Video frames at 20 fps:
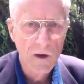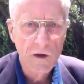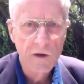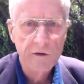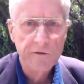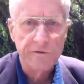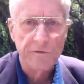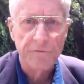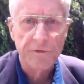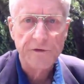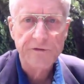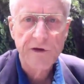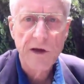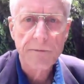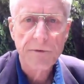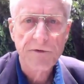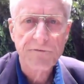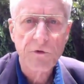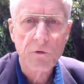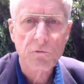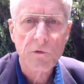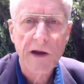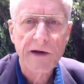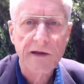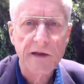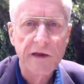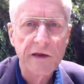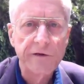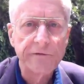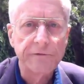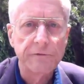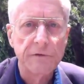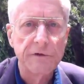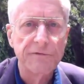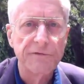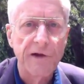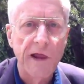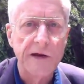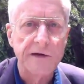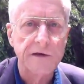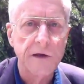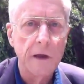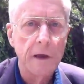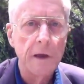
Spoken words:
So, for example, if you're writing a history flight,